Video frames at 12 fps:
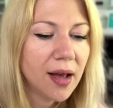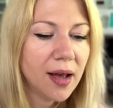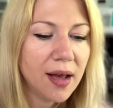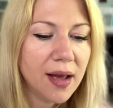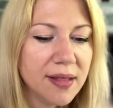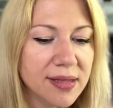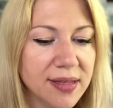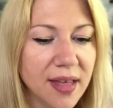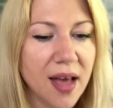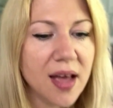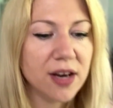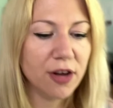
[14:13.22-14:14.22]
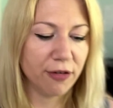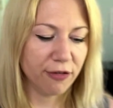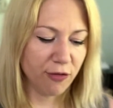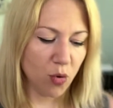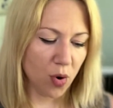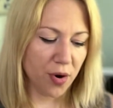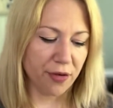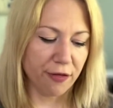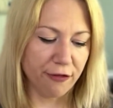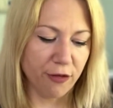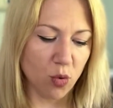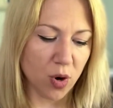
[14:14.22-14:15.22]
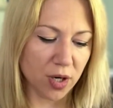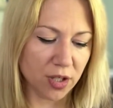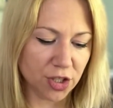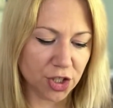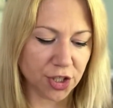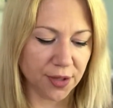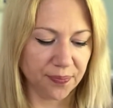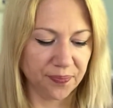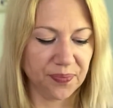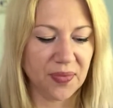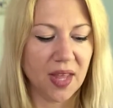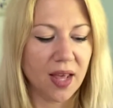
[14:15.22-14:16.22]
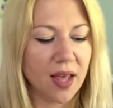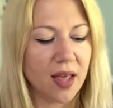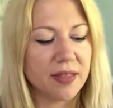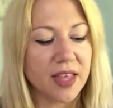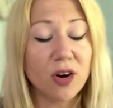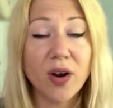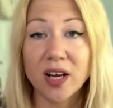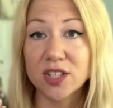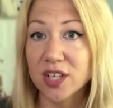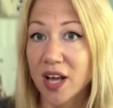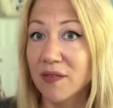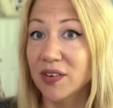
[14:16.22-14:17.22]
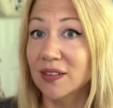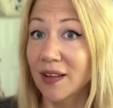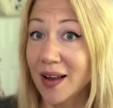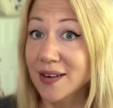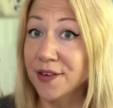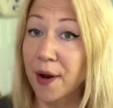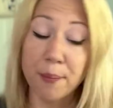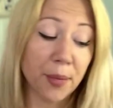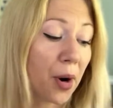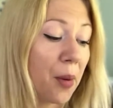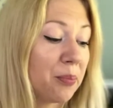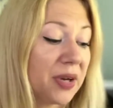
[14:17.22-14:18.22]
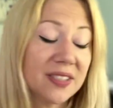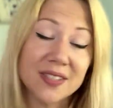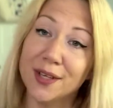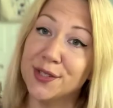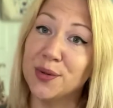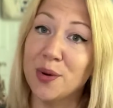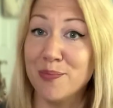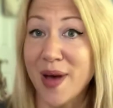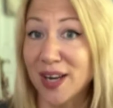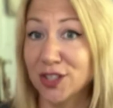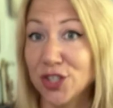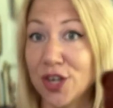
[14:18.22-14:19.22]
And then for the forge, they don't actually have a lot number, but it tells you a batch